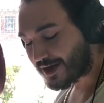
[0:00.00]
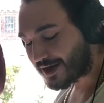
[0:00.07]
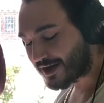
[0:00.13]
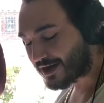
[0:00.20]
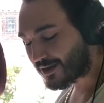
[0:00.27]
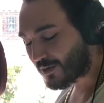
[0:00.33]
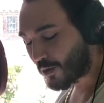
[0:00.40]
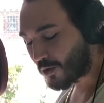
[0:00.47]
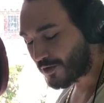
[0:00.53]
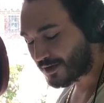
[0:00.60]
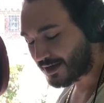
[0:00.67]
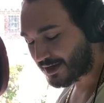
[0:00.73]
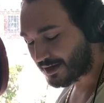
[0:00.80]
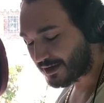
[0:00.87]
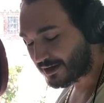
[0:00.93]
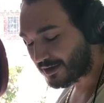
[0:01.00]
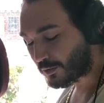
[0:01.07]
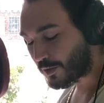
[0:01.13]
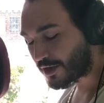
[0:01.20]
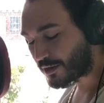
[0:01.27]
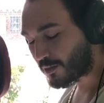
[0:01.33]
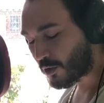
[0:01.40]
in the morning
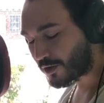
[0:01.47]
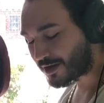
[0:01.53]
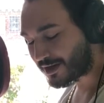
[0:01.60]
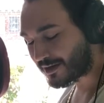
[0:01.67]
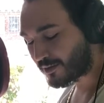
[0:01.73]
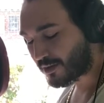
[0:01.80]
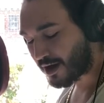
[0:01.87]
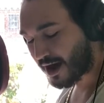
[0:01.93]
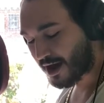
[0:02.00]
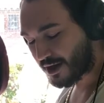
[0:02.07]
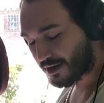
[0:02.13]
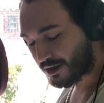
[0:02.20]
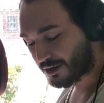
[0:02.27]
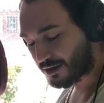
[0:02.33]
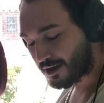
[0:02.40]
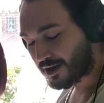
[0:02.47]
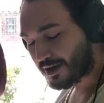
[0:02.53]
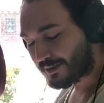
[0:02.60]
with morning breath,